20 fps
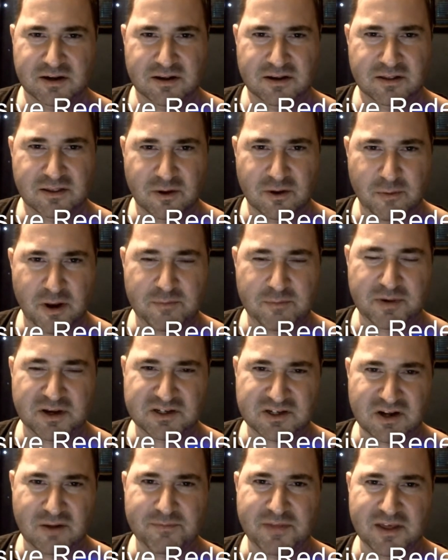There might be
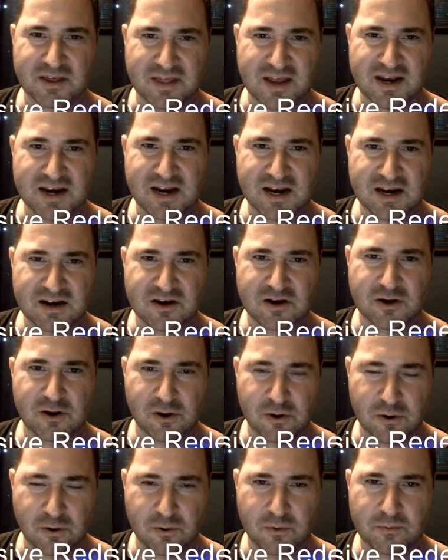something they need to
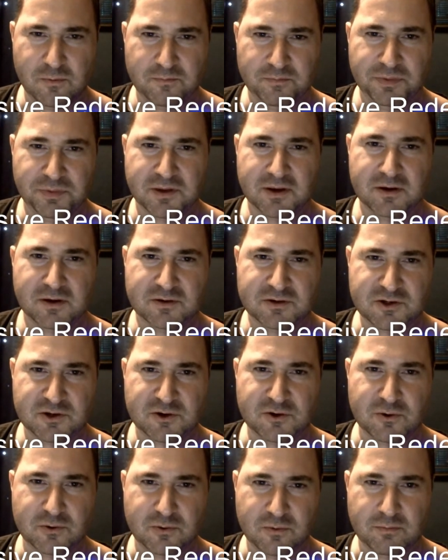do
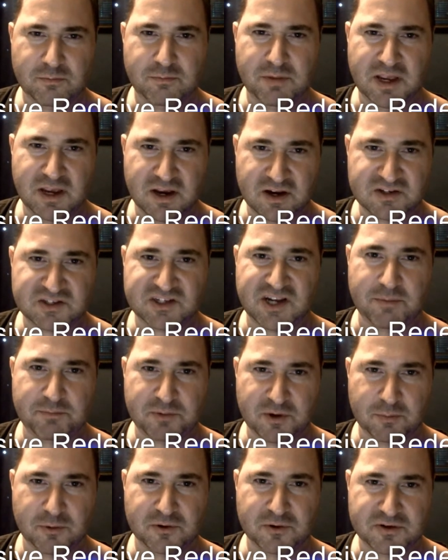to be
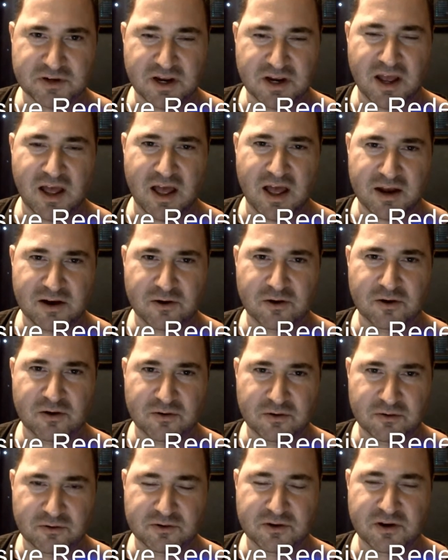acceptable to God
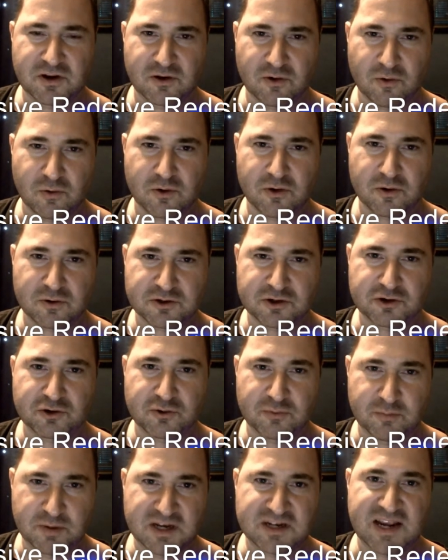in order to
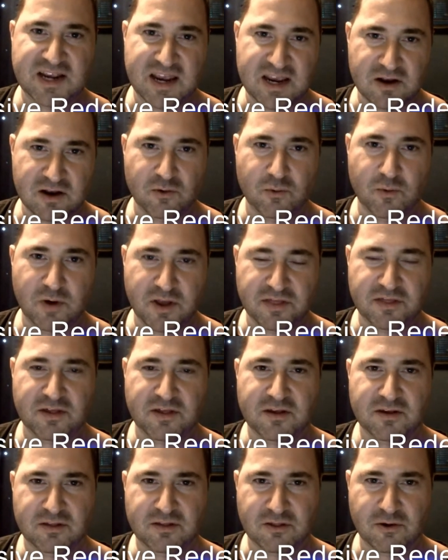be taken with
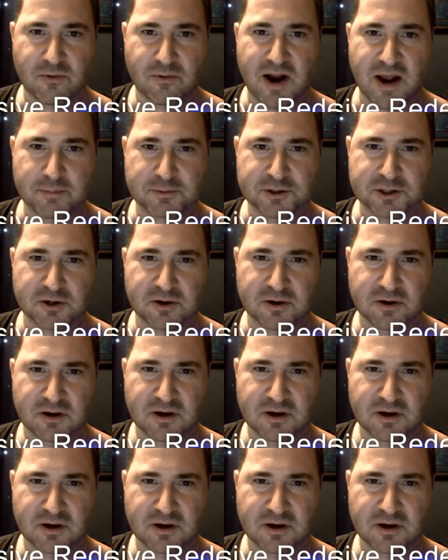the rapture.